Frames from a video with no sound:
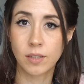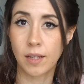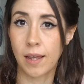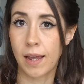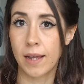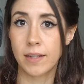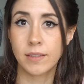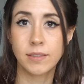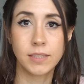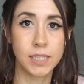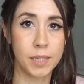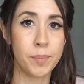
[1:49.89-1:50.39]

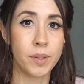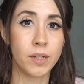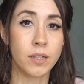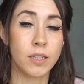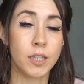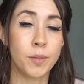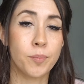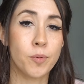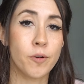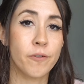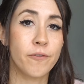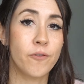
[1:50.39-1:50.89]
that
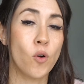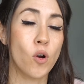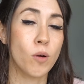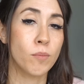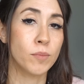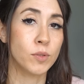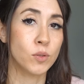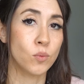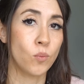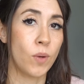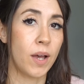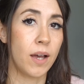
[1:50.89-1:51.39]
typically
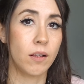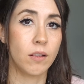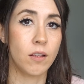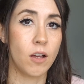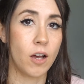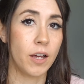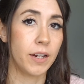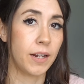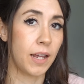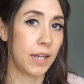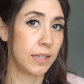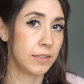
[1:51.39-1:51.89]
performs well
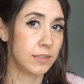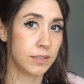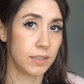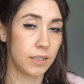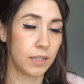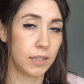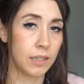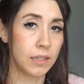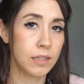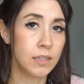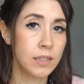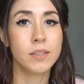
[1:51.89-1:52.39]
on
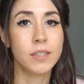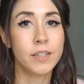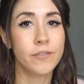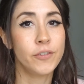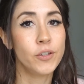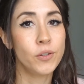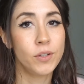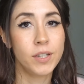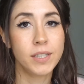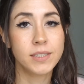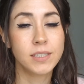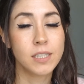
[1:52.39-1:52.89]
Etsy. If
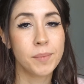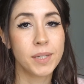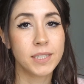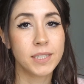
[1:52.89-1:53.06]
you need some